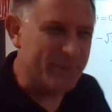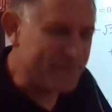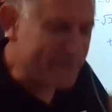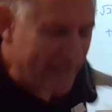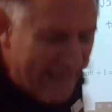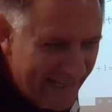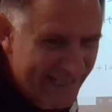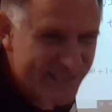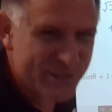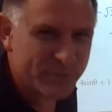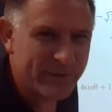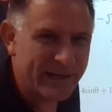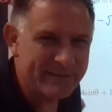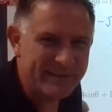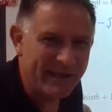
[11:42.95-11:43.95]
But that
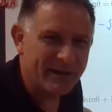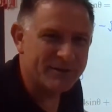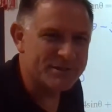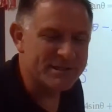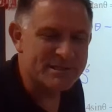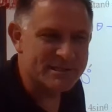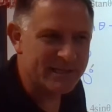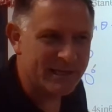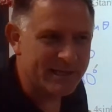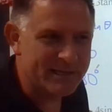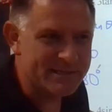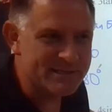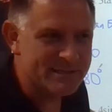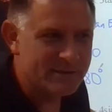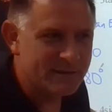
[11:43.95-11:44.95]
answer right there just
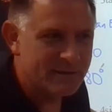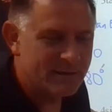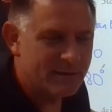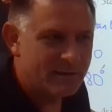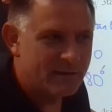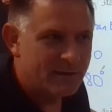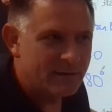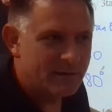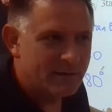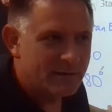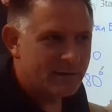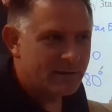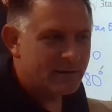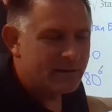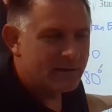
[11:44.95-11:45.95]
says
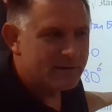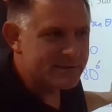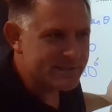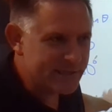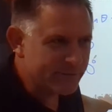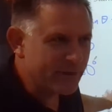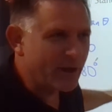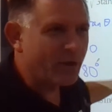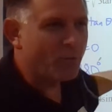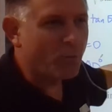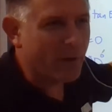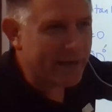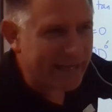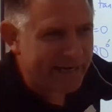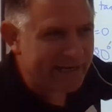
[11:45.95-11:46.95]
zero,
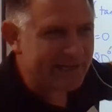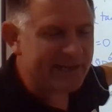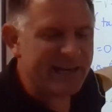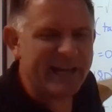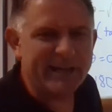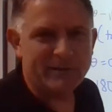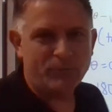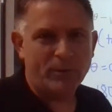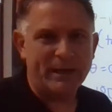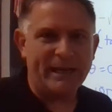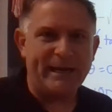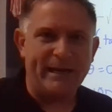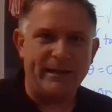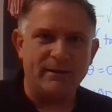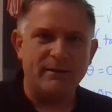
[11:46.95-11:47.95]
180, and negative
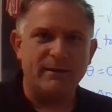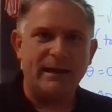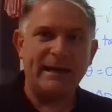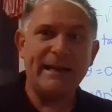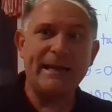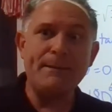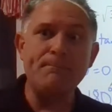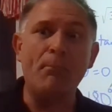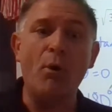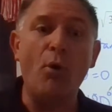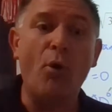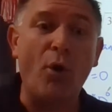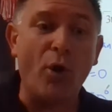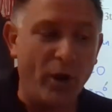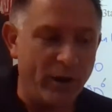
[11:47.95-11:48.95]
180. I need
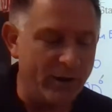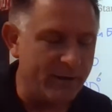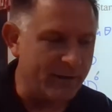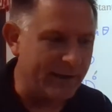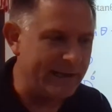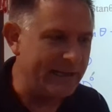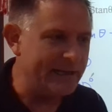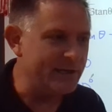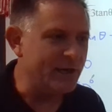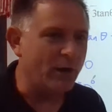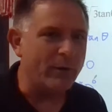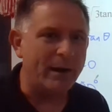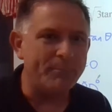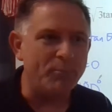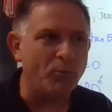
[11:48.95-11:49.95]
more. I need to
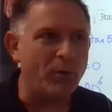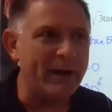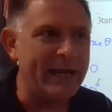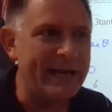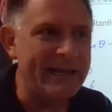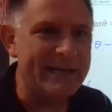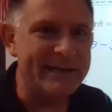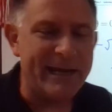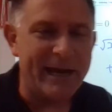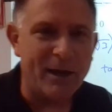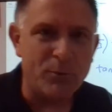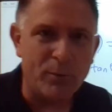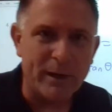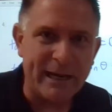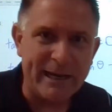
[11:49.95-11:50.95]
go up 180 and
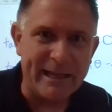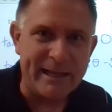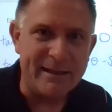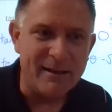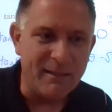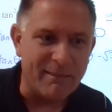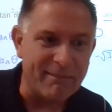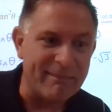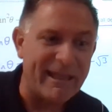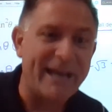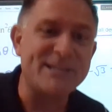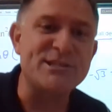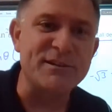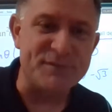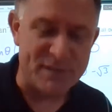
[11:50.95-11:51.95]
down 180
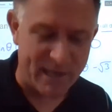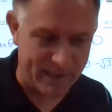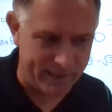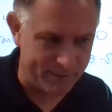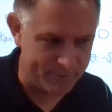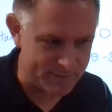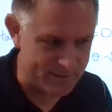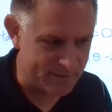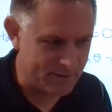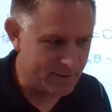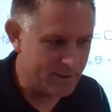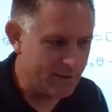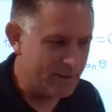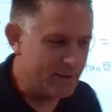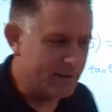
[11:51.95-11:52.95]
lots of times.
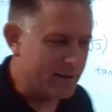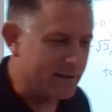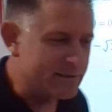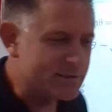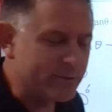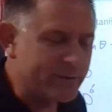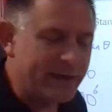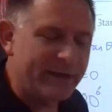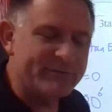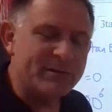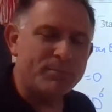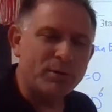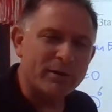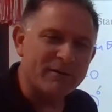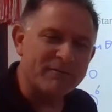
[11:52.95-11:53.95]
And so we have
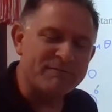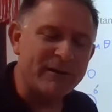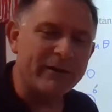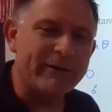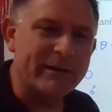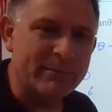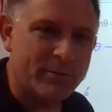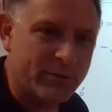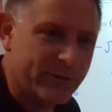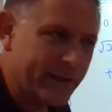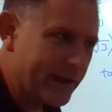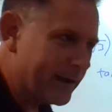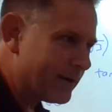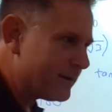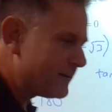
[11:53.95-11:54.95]
to put a variable
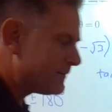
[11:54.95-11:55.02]
there.